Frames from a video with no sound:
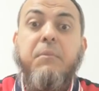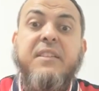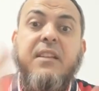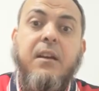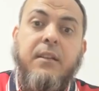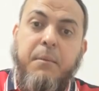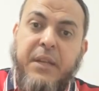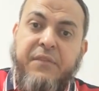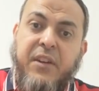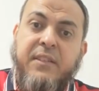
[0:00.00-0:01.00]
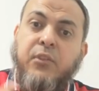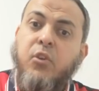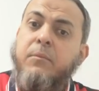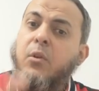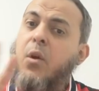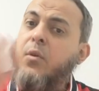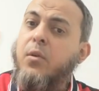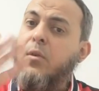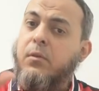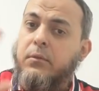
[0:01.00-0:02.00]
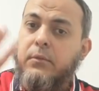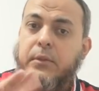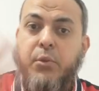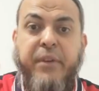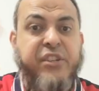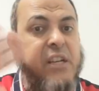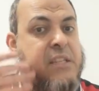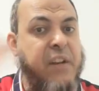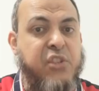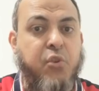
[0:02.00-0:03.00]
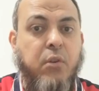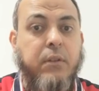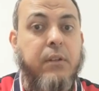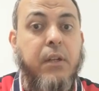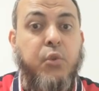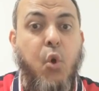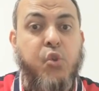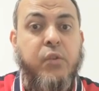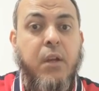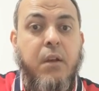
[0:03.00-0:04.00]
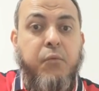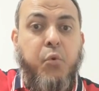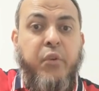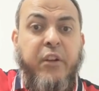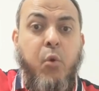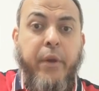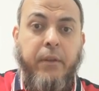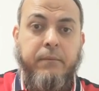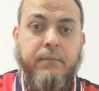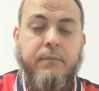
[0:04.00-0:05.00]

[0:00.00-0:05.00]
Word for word: But the non-believer said to him, no, no, no. Your magic is very strong. It goes for orange way.